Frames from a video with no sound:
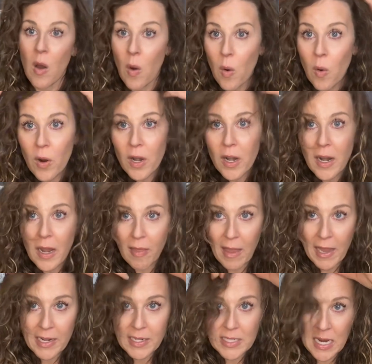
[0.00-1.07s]
Or a
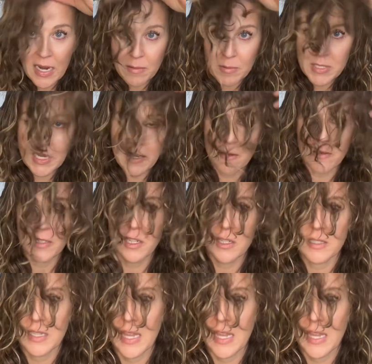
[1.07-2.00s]
lot of times it would just